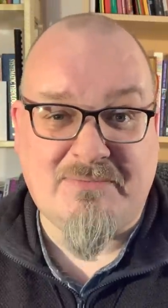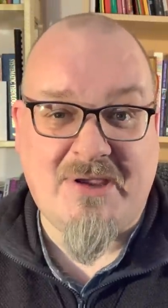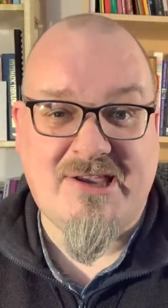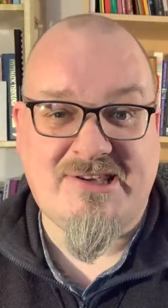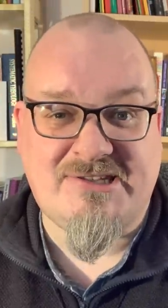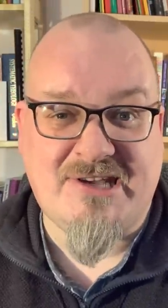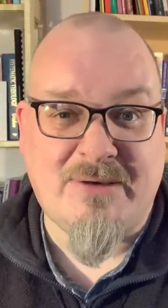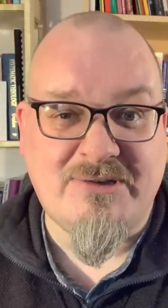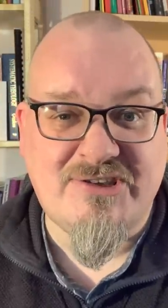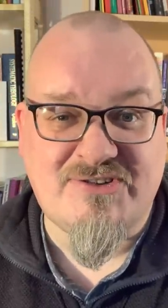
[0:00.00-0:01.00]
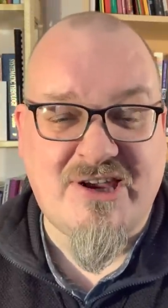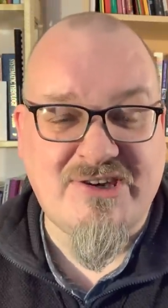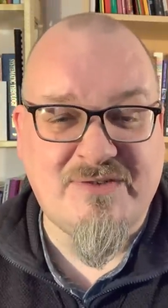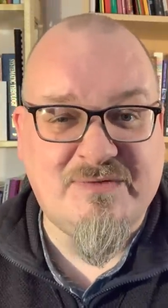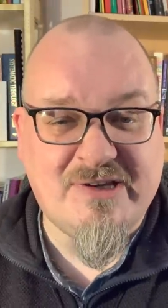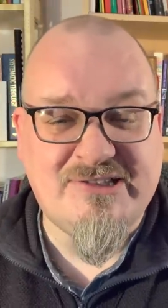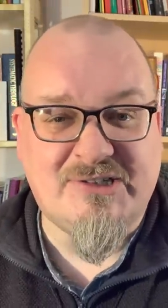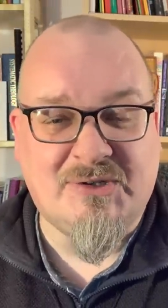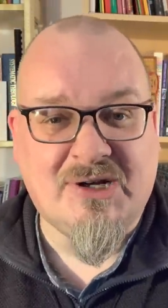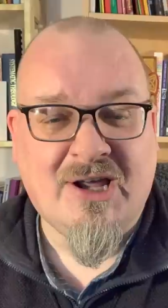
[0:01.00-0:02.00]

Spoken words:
best demonstration video